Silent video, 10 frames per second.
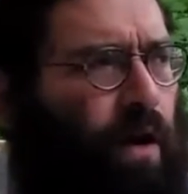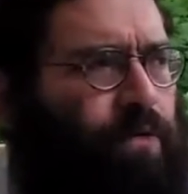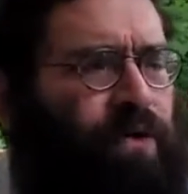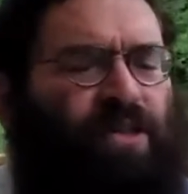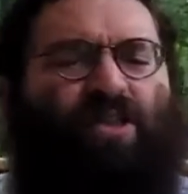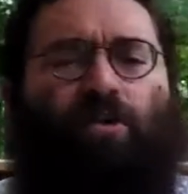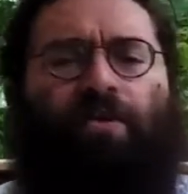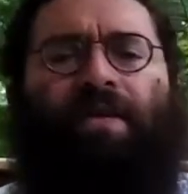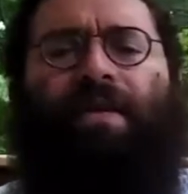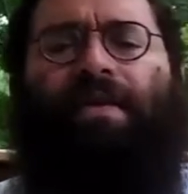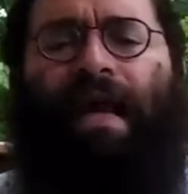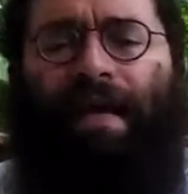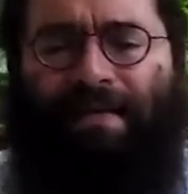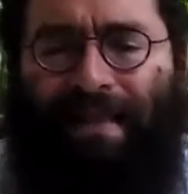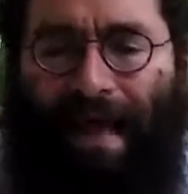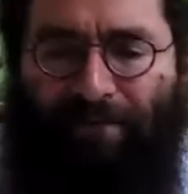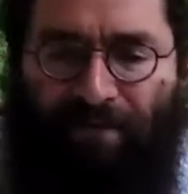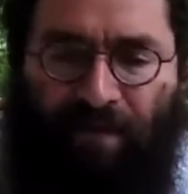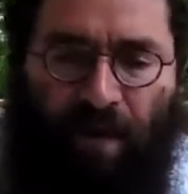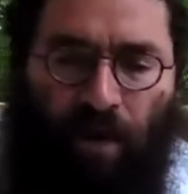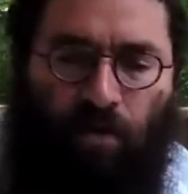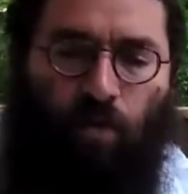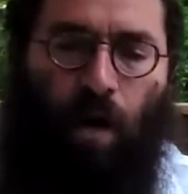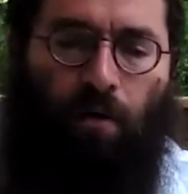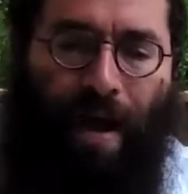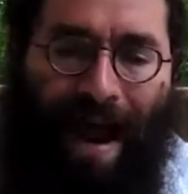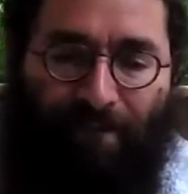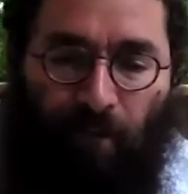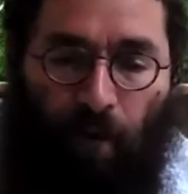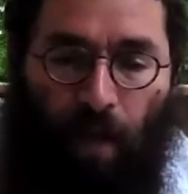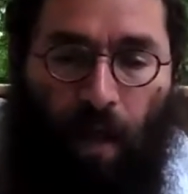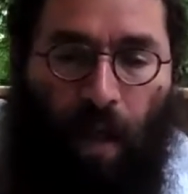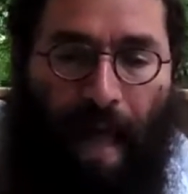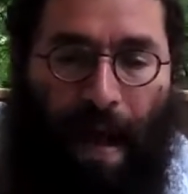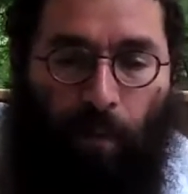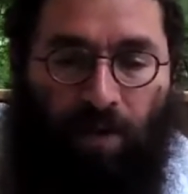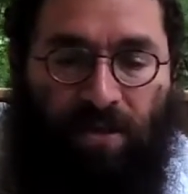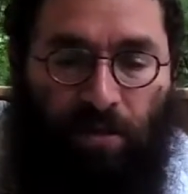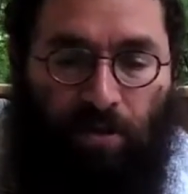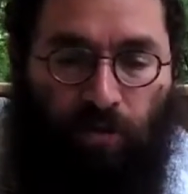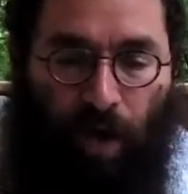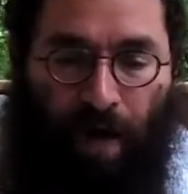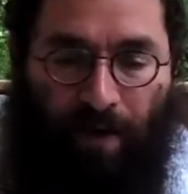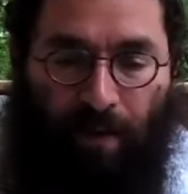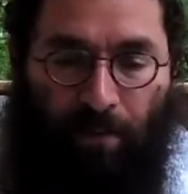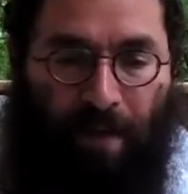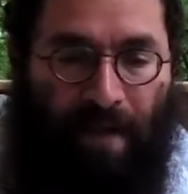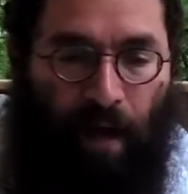There's 13 days left to our raffle, and we're still trying to meet